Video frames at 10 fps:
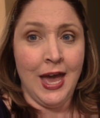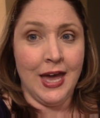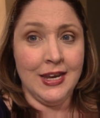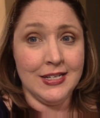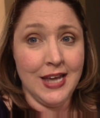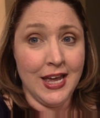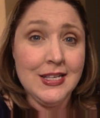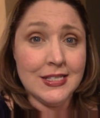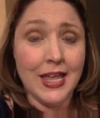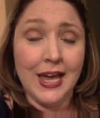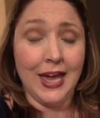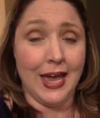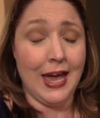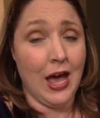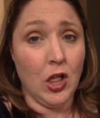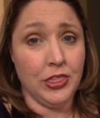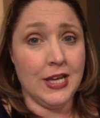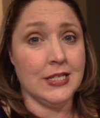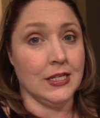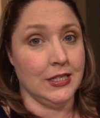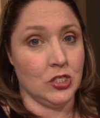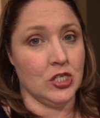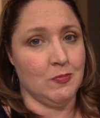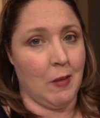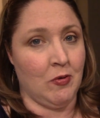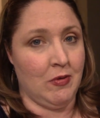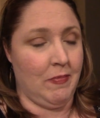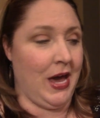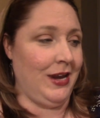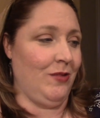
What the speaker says: And it tastes like a healthy, delicious peppermint patty.